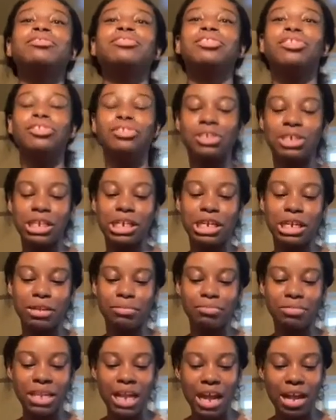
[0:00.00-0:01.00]
turning
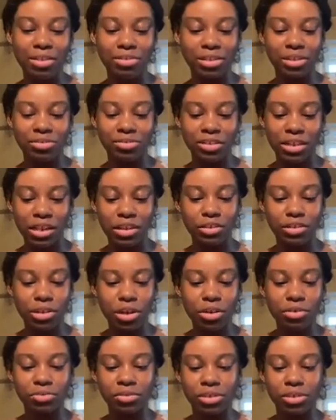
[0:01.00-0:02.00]
him down. I was like,
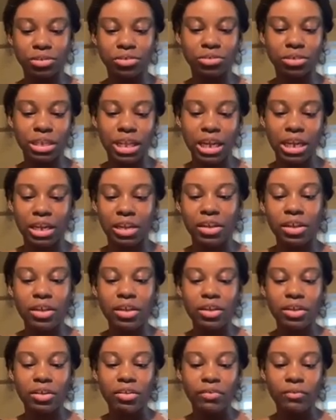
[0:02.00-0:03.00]
no, dude, like,
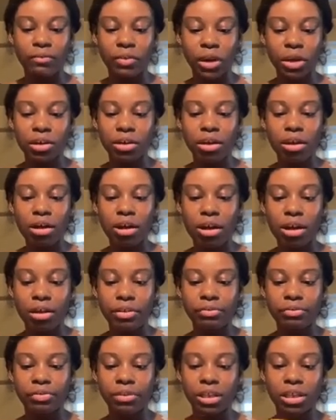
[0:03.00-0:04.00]
fuck
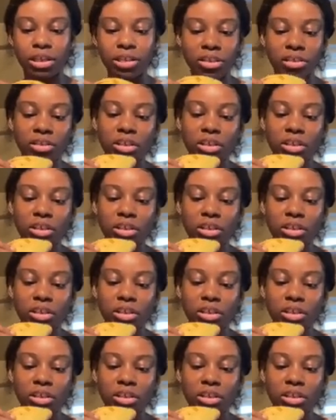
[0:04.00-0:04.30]
off. Like,